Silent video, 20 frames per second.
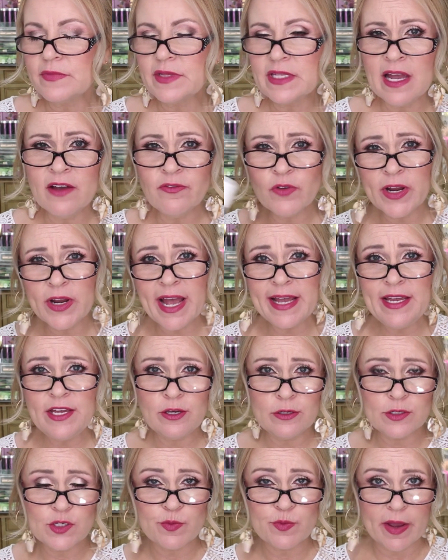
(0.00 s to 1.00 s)
of what I
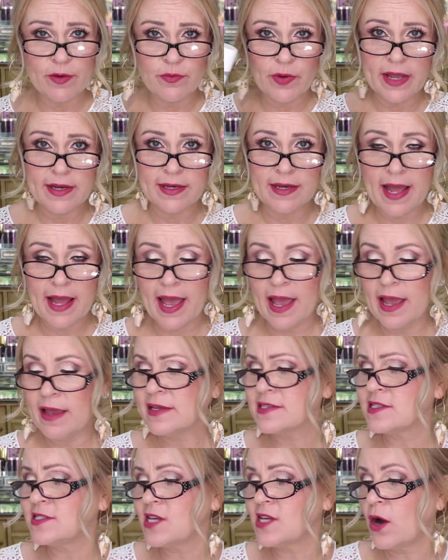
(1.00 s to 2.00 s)
use my Retin-A.
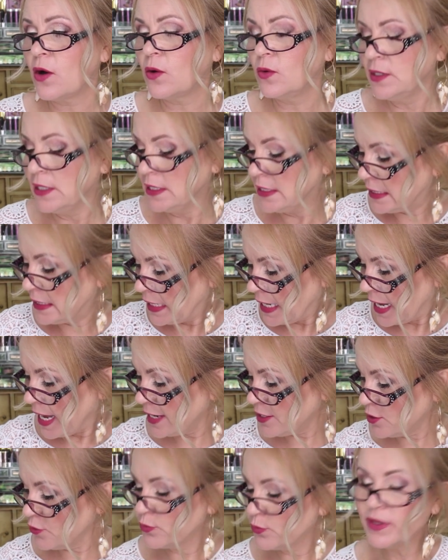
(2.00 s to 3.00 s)
So
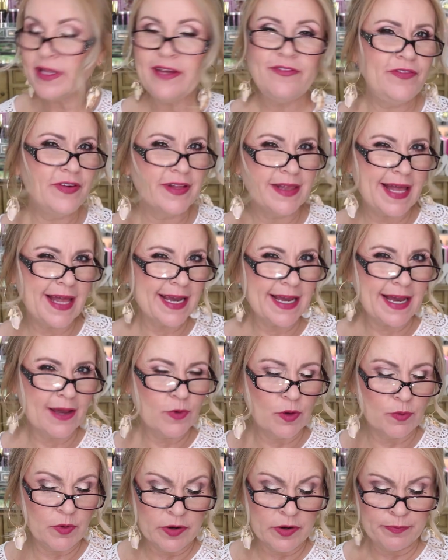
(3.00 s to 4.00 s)
I don't really feel like I
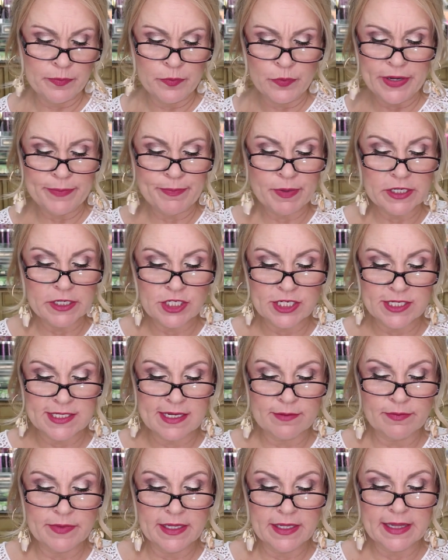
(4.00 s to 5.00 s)
will re repurchase
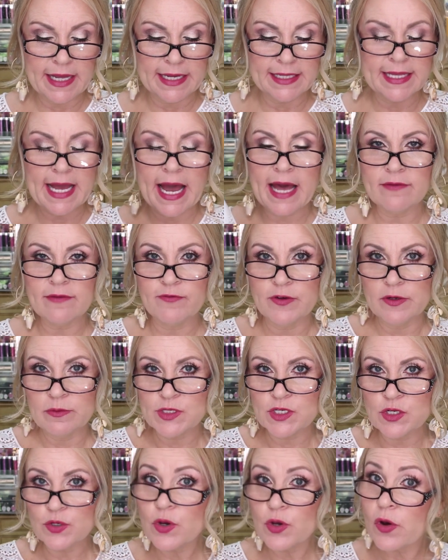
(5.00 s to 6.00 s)
something like that from
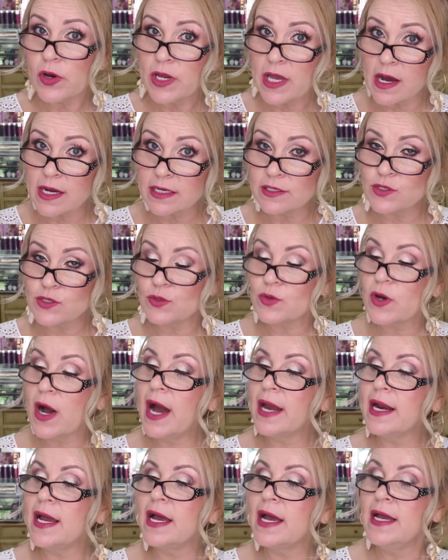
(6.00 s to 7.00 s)
Suko
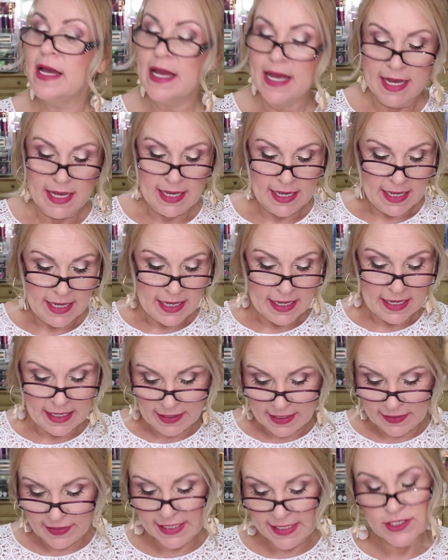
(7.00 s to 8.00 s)
Yakusuhara.
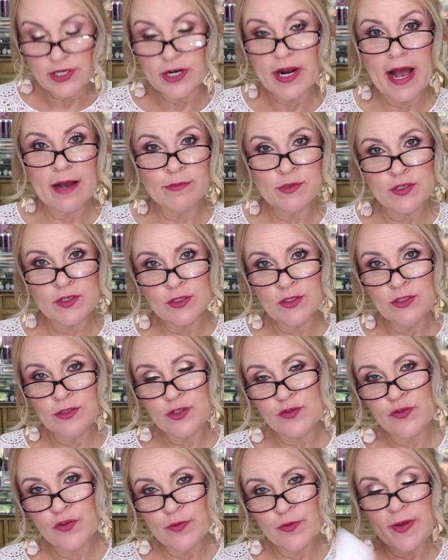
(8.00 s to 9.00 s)
These are
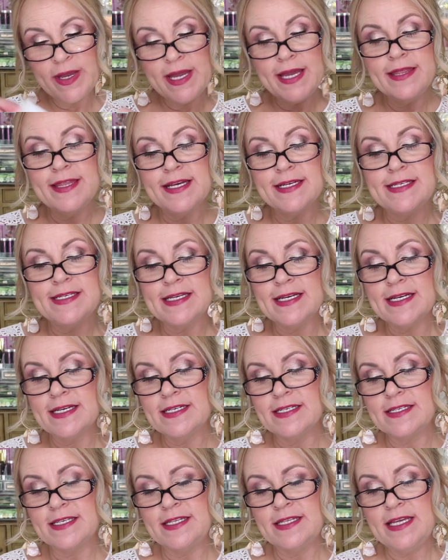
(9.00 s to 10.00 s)
absolutes for me. This
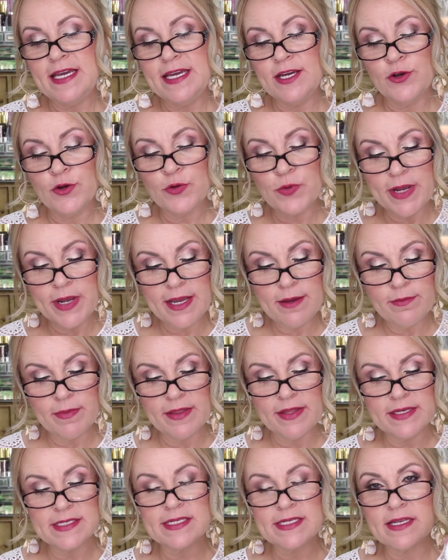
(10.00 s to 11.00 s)
is the cream.
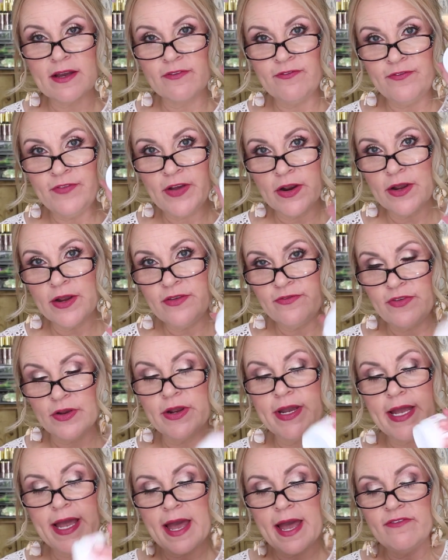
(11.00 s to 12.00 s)
This is a very,
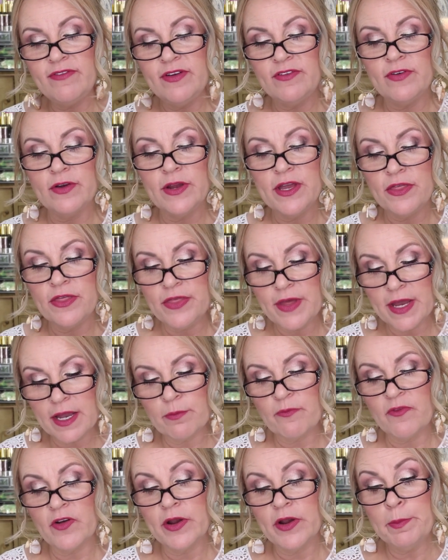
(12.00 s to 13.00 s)
very heavy, very
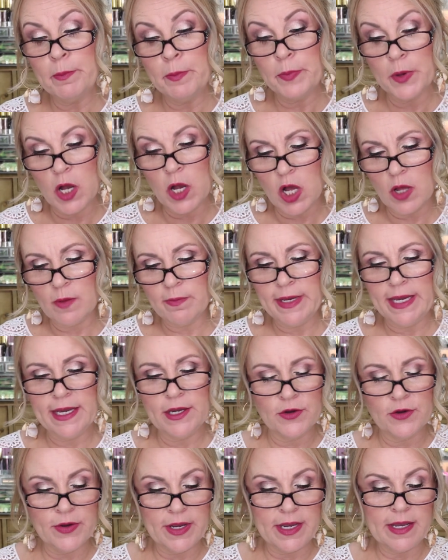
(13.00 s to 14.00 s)
thick, very balmy
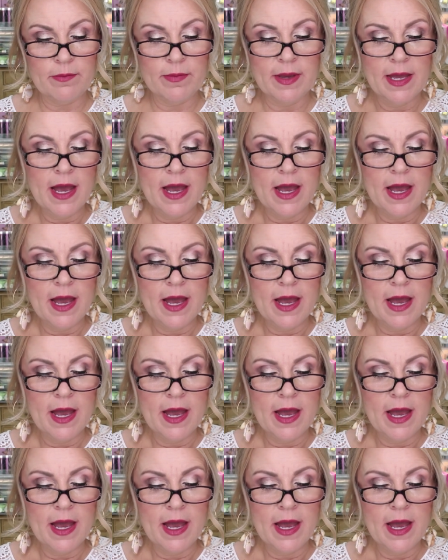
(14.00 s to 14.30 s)
cream.